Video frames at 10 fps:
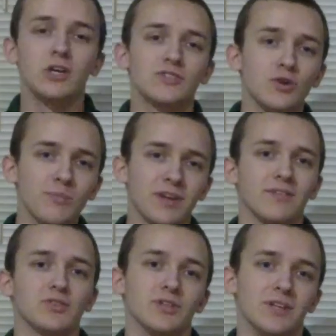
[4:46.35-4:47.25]
So I hope that
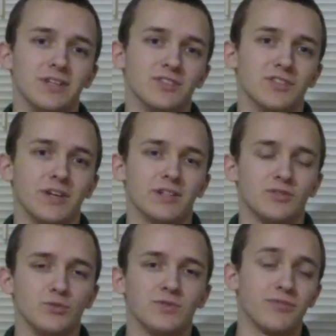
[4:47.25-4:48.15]
gives you an insight
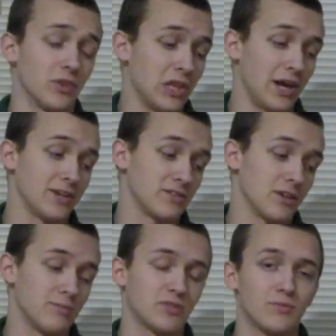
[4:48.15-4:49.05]
onto different line
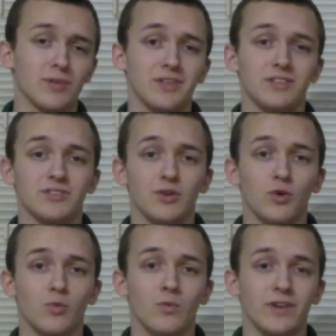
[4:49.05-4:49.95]
types. There really is
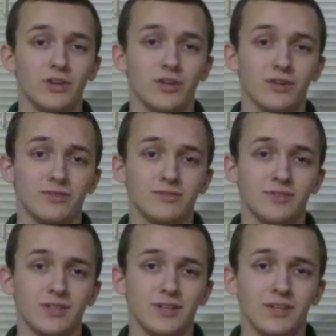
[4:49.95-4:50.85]
no winner,
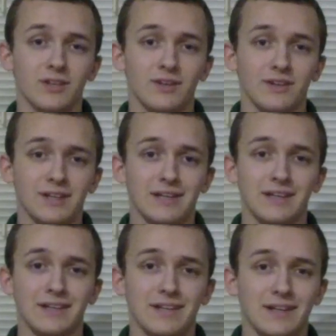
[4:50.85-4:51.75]

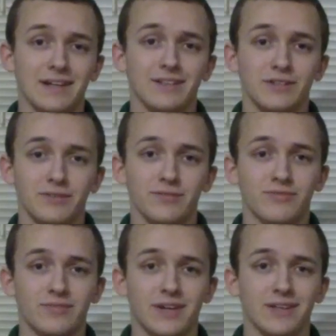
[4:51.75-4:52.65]
kind
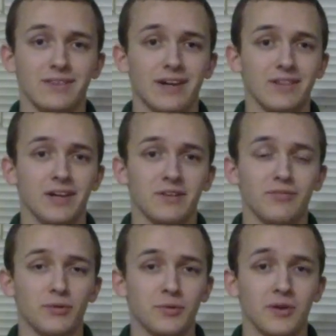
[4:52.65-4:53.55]
of. I like
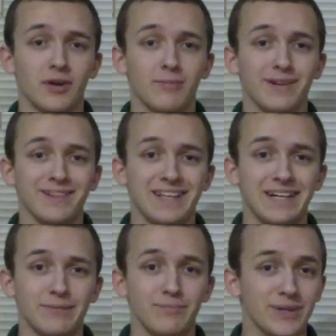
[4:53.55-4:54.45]
fluorocarbon a
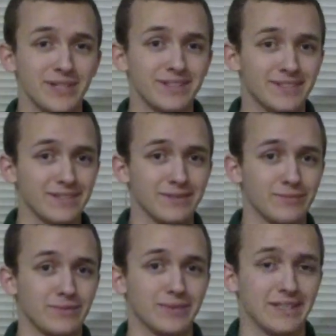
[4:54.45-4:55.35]
lot, but
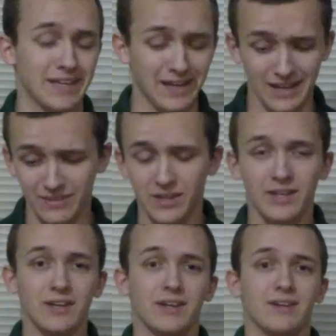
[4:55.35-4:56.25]
yeah,
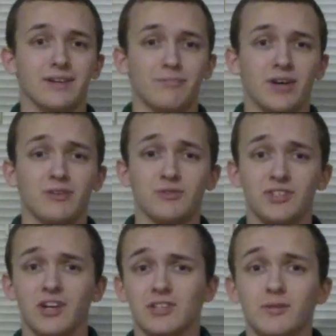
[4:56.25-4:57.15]
and mono
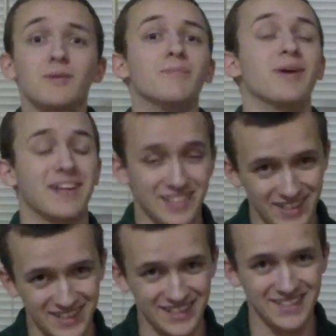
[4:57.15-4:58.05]
sucks. But
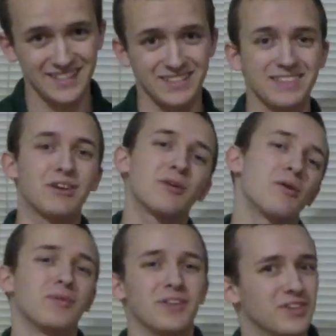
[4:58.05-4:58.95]
there
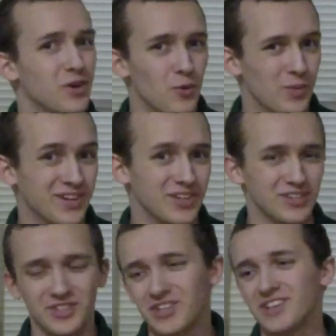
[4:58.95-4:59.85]
are really no
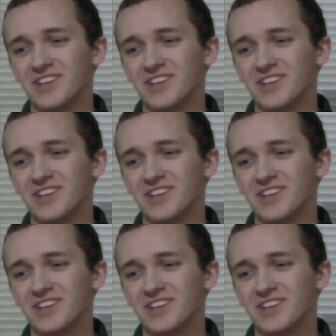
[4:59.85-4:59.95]
winners.